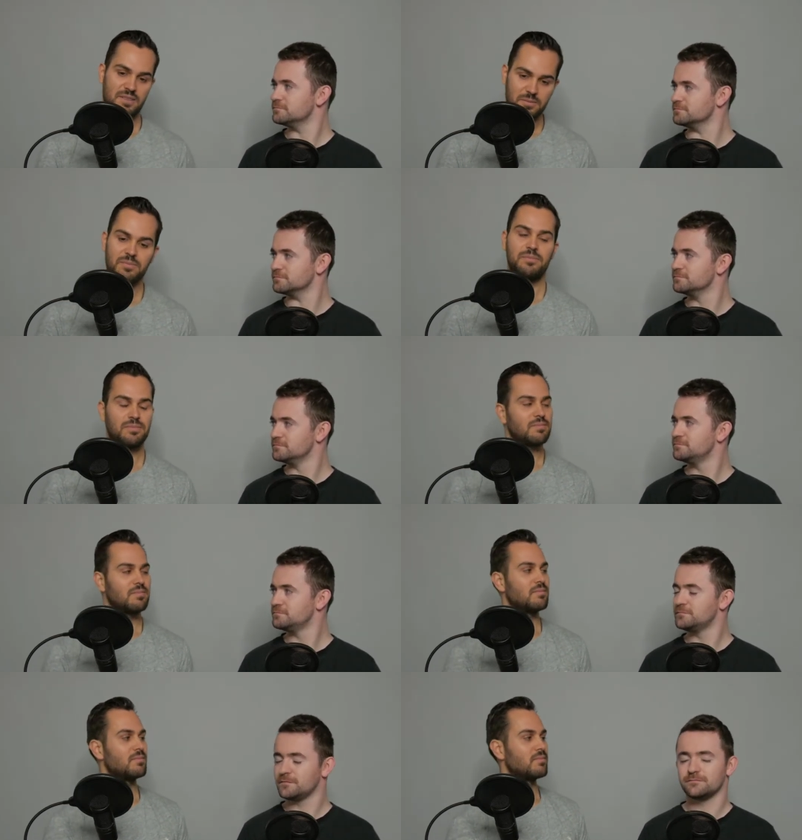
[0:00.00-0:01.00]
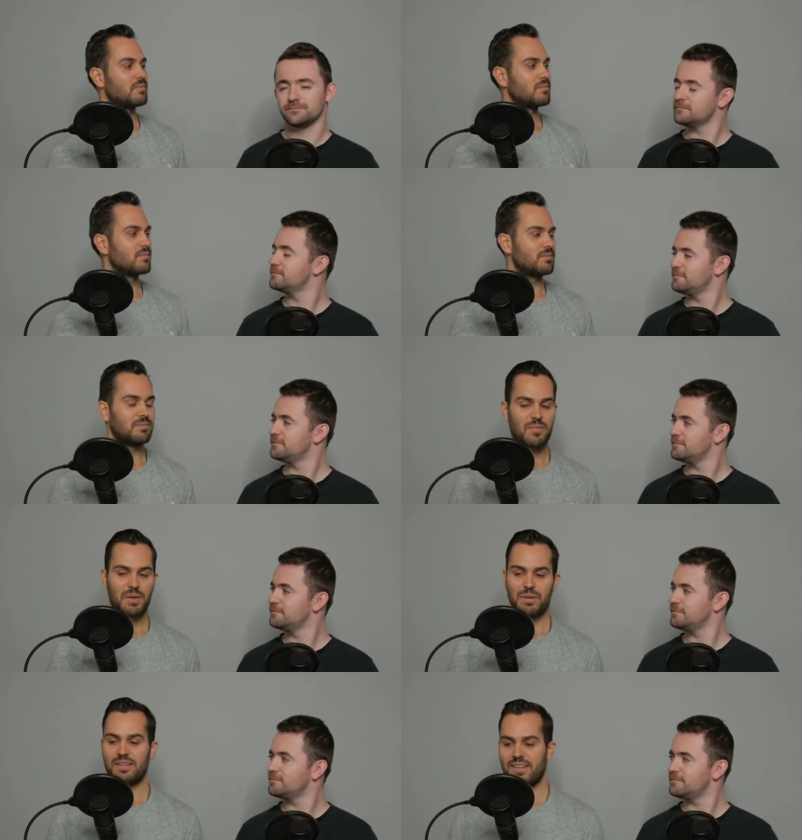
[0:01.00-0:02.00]
Speaker 1: Mm-hmm. Mm.
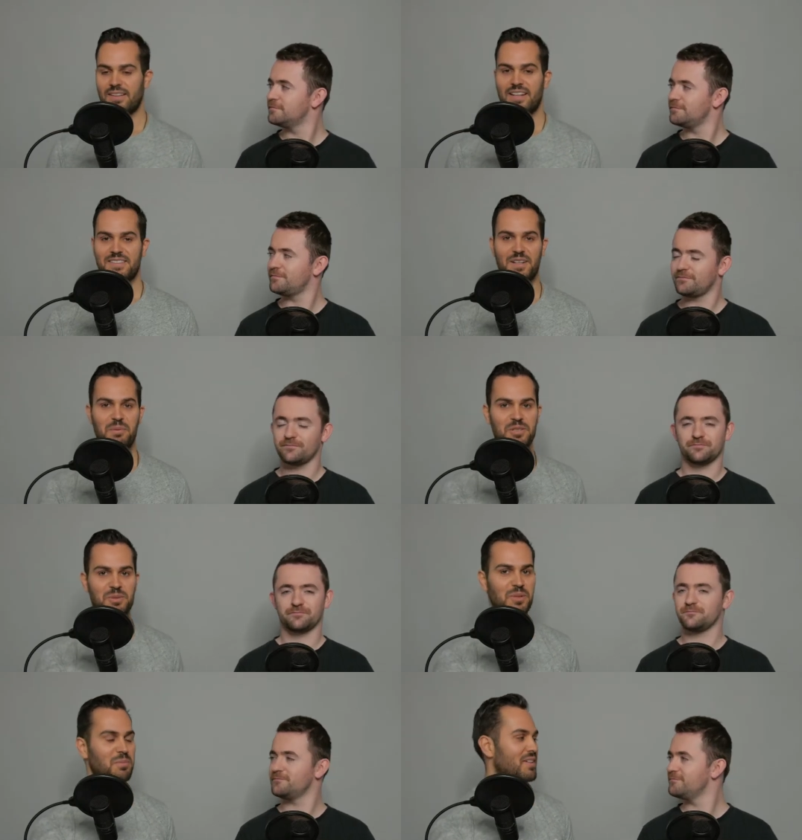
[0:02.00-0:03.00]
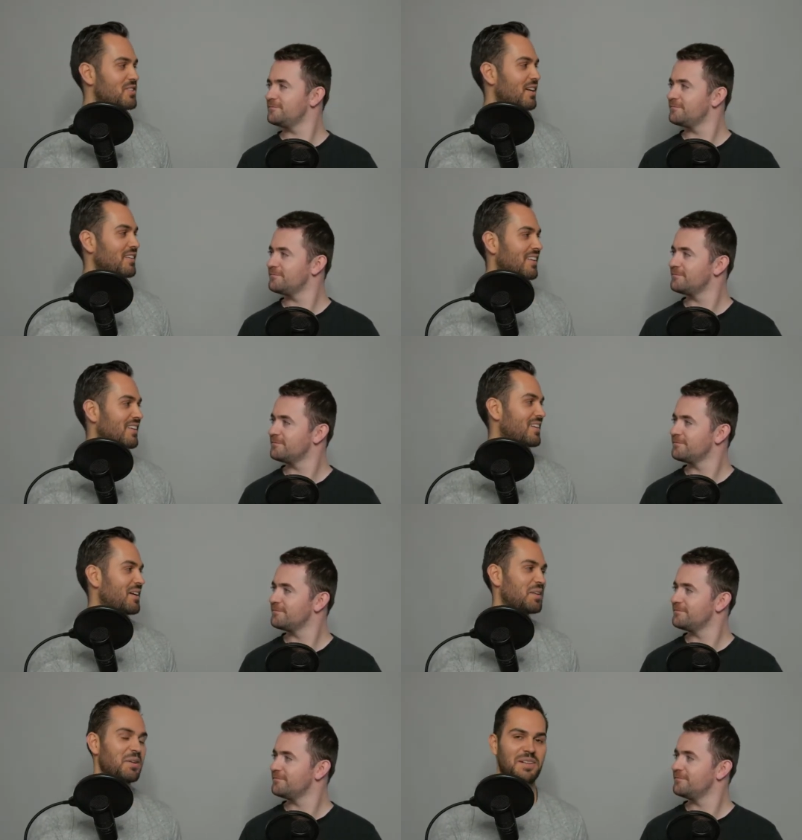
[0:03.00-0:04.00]
But yeah, next time I should probably check that
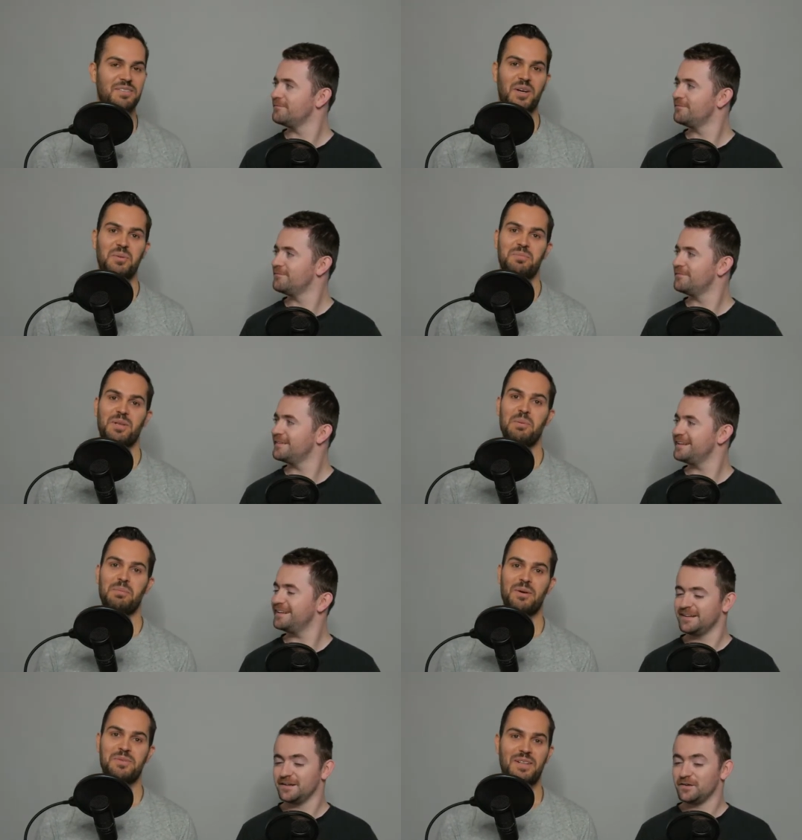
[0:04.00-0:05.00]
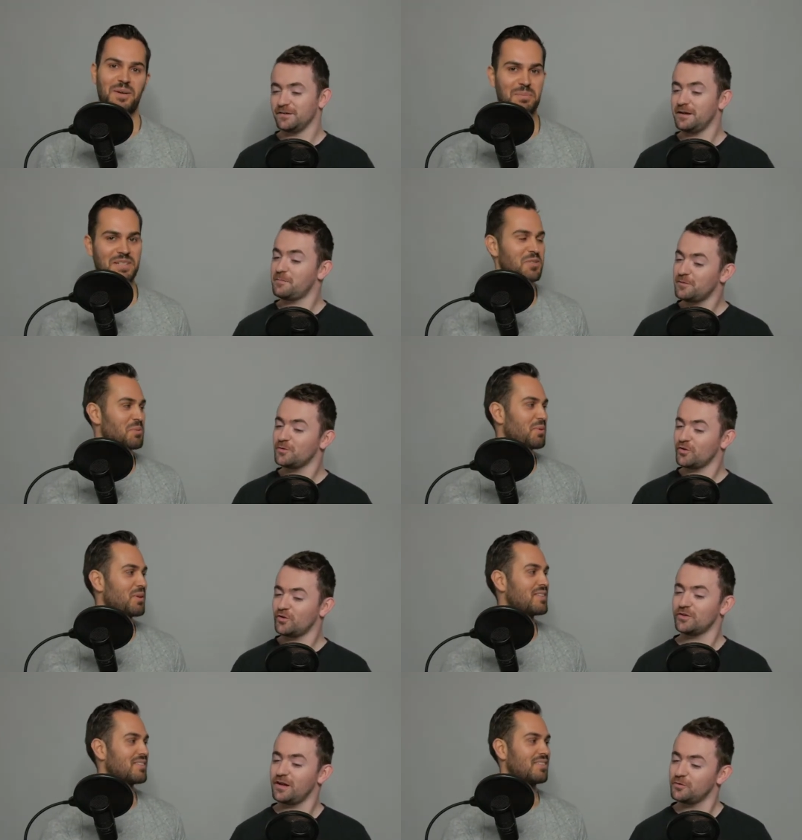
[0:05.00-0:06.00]
I don't leave typos in our. Yeah, but it was a
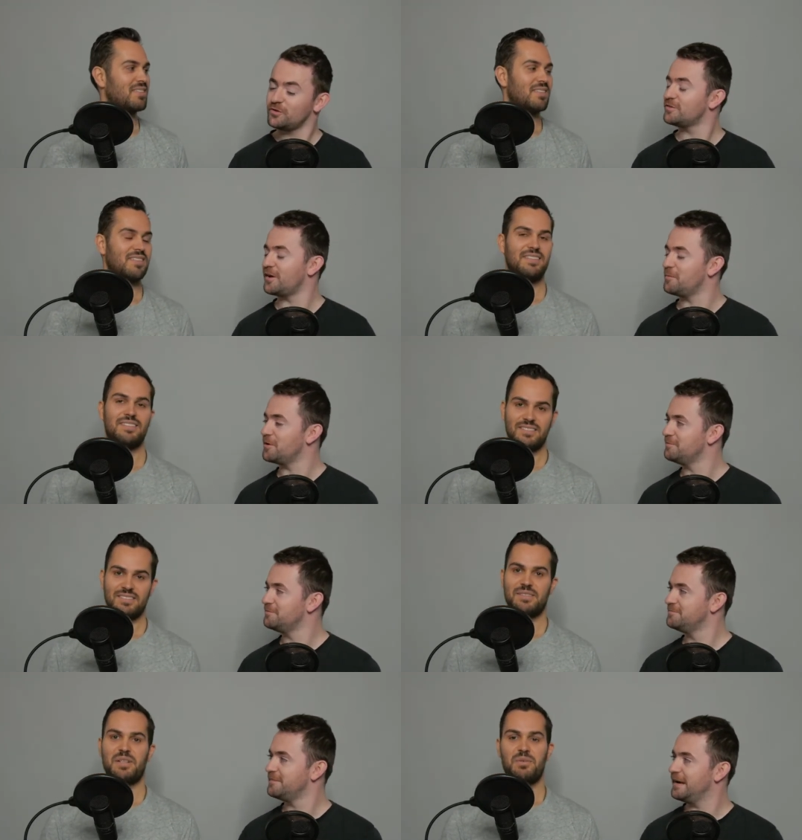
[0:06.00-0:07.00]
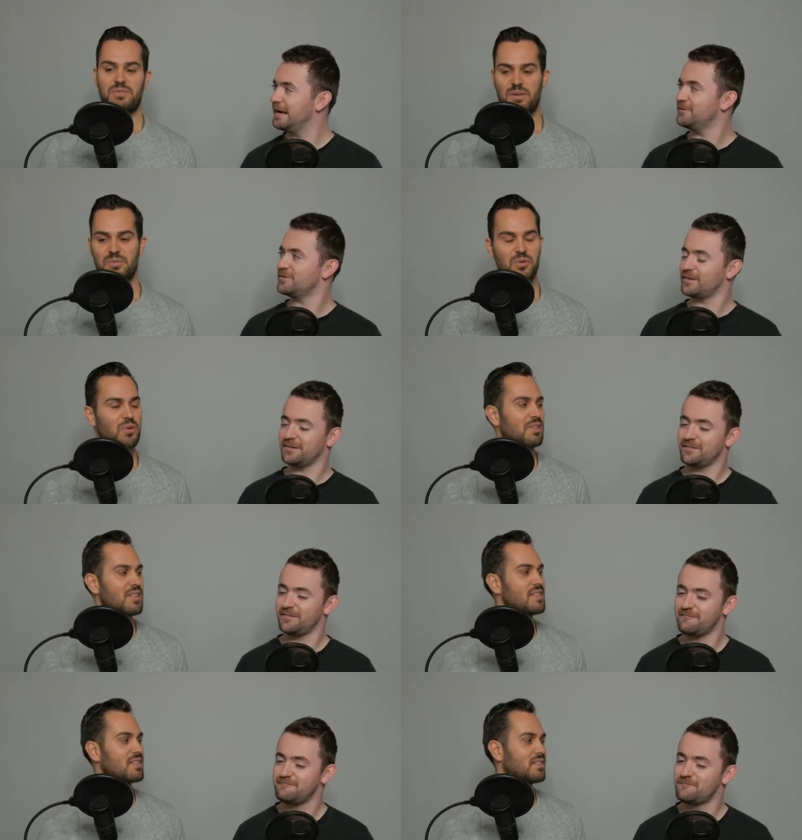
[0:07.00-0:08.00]
good.
Speaker 2: It was a good typo.
Speaker 1: It was, it, it was, for a, a
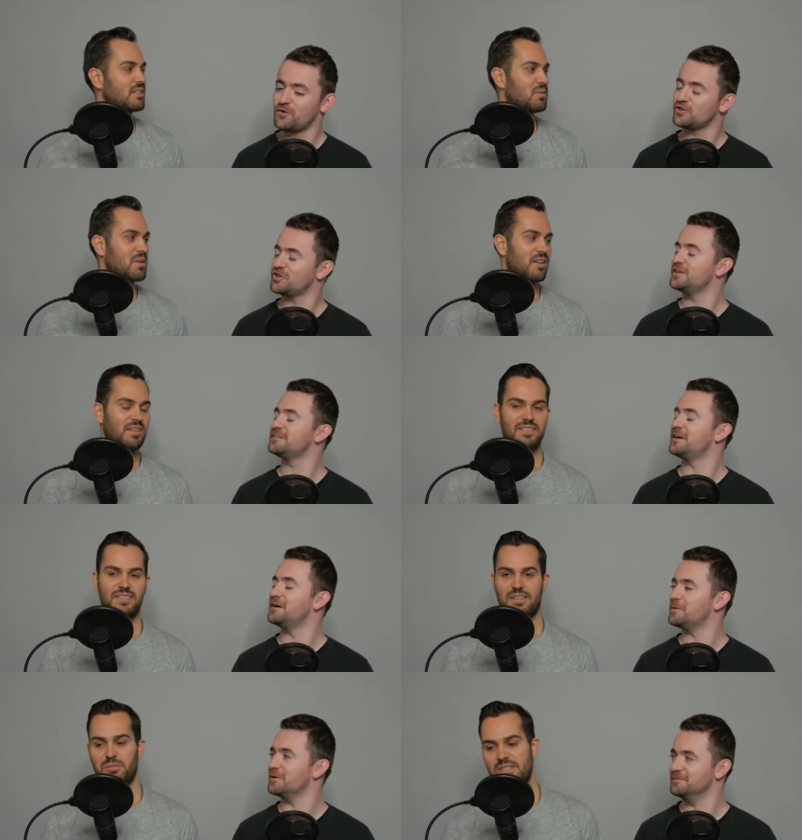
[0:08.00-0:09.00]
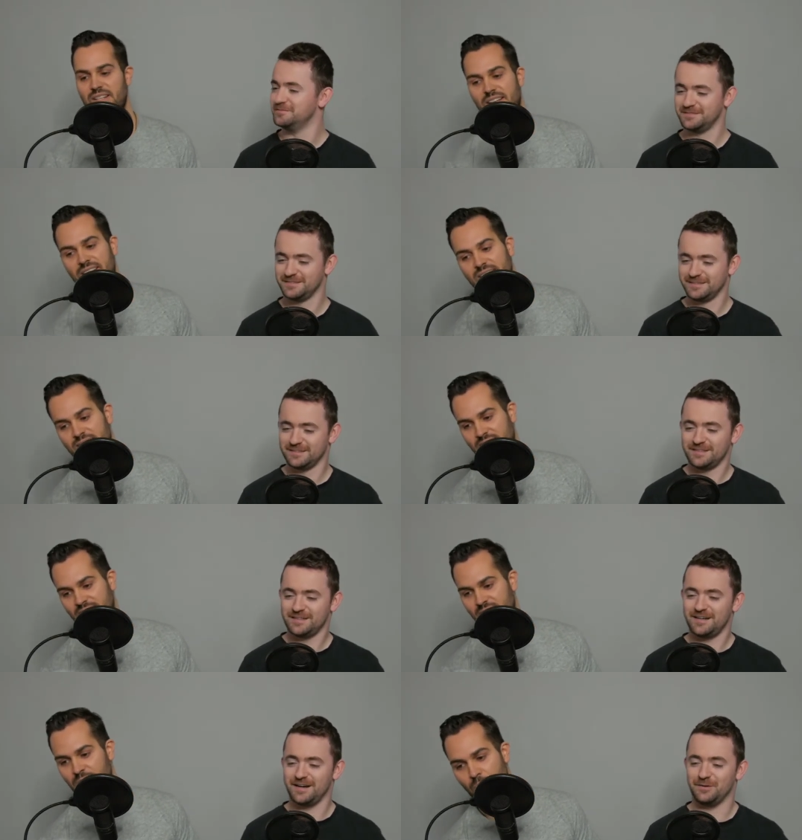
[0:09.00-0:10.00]
reason.
Speaker 2: Fortunate it typo. Was there.
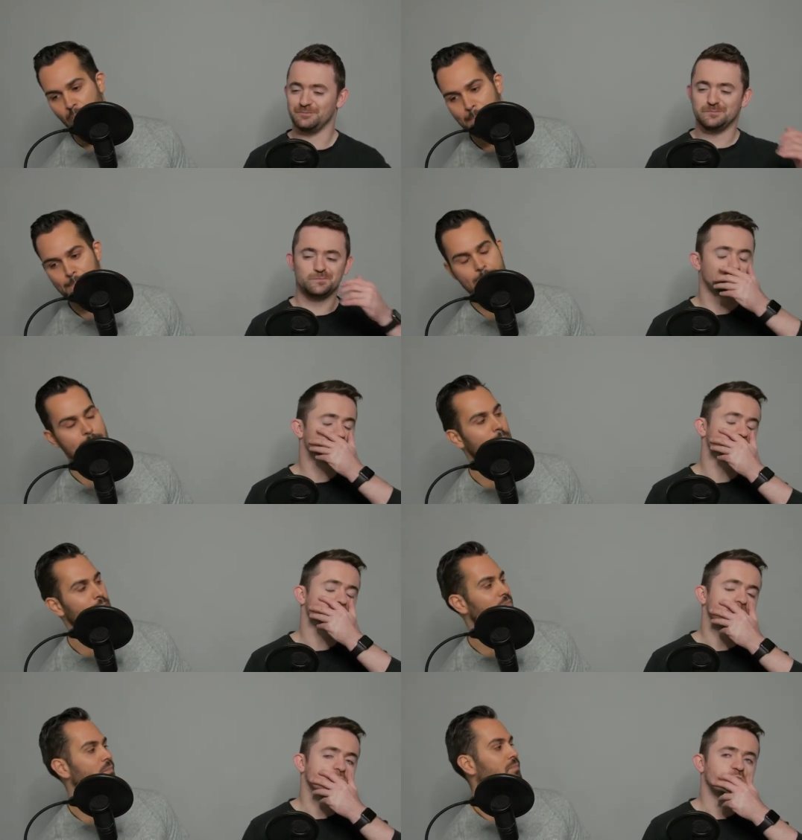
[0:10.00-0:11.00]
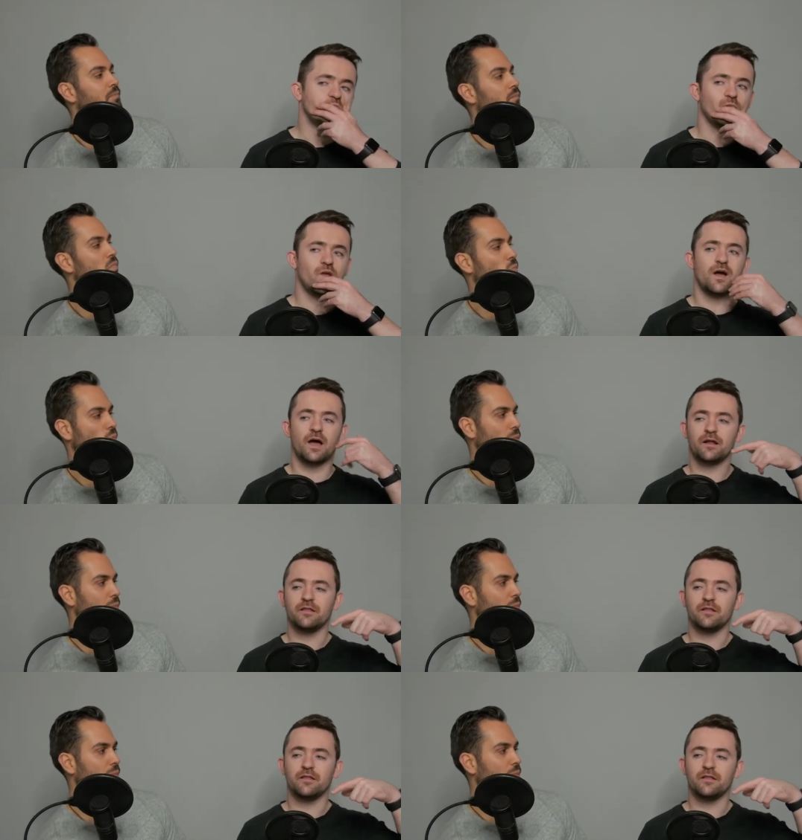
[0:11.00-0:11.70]
Um, I